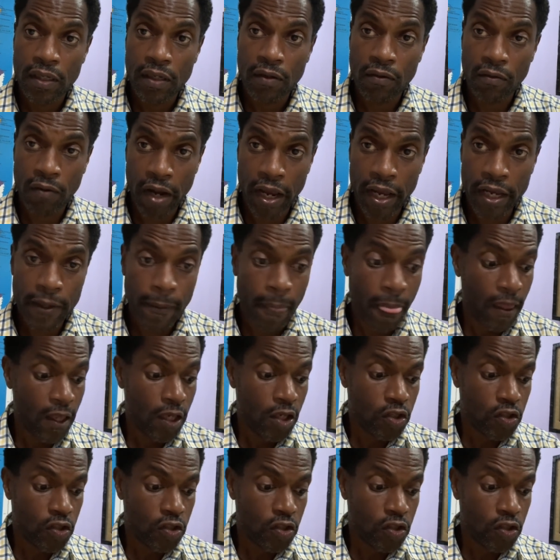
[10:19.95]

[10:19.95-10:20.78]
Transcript: right?